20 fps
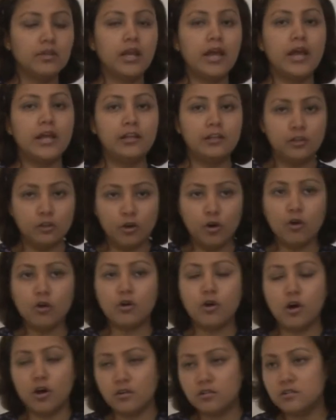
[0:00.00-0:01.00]
and low
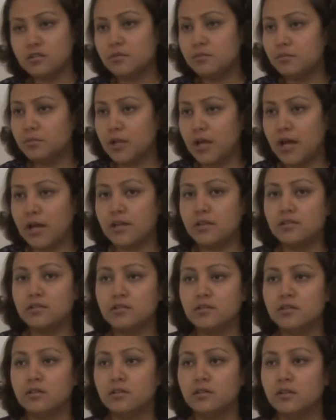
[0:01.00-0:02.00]
cost
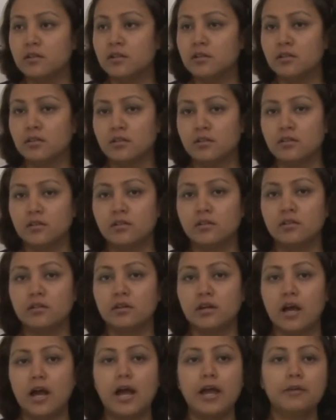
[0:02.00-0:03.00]
implies
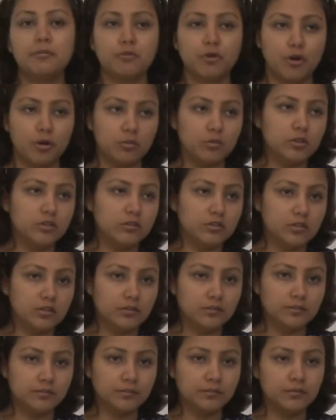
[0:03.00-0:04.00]
high probability.
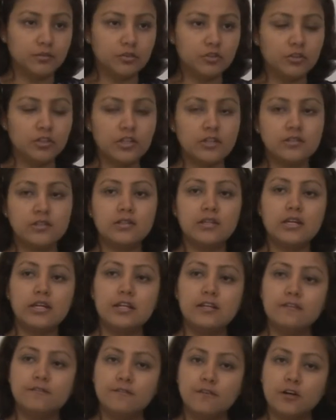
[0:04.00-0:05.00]
So, there is an
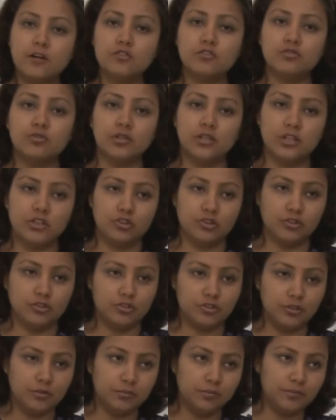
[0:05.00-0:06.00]
inverse
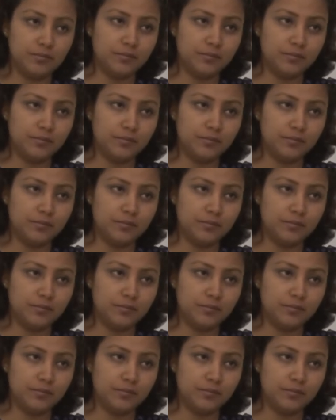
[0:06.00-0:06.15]
relationship.